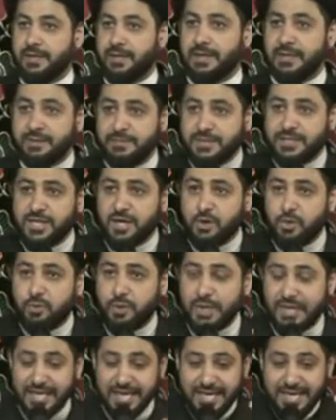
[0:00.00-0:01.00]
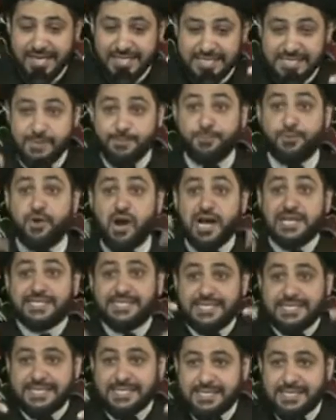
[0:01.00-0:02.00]
And let me tell you what, it's a
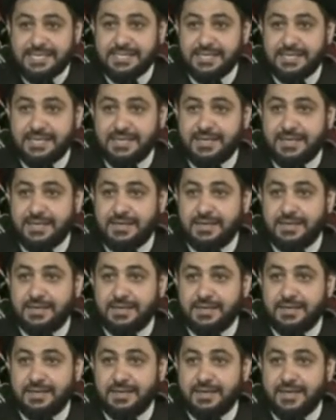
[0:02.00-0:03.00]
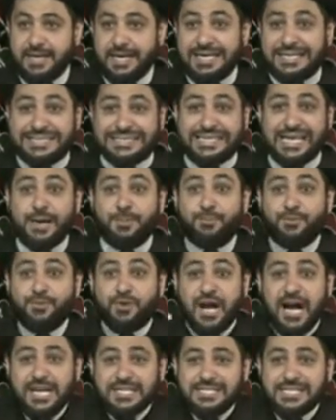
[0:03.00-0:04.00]
process. It's a
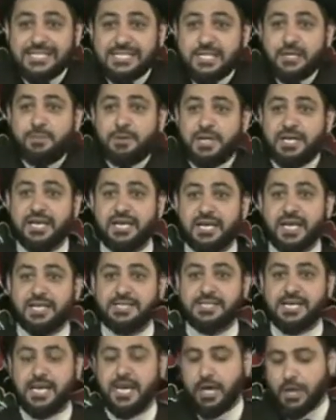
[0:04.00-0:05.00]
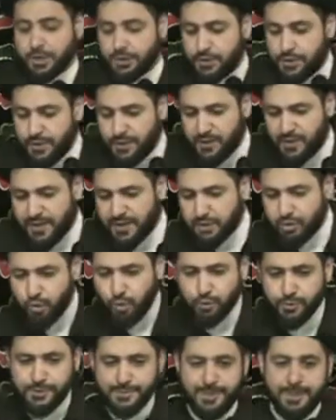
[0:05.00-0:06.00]
process. Someone cannot say, do you think
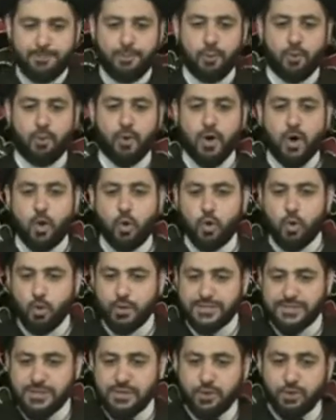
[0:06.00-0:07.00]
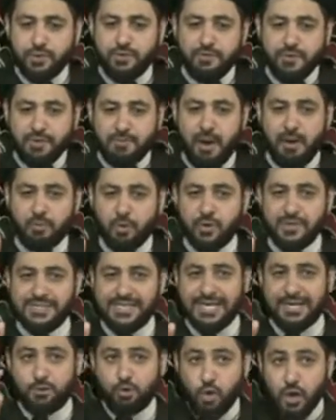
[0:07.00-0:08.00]
those people who stood with Imam
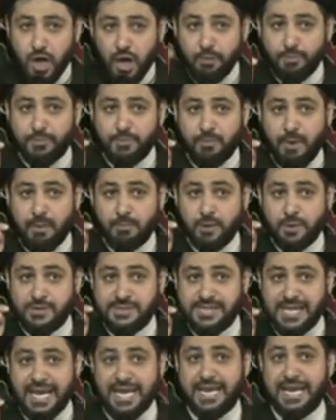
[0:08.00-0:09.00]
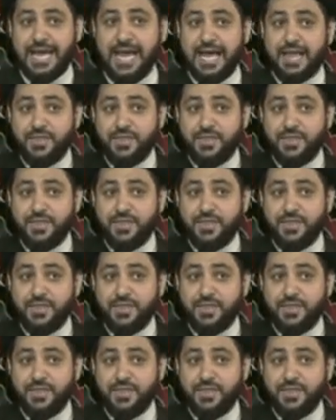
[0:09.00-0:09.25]
Hussein, who helped Imam Hussein,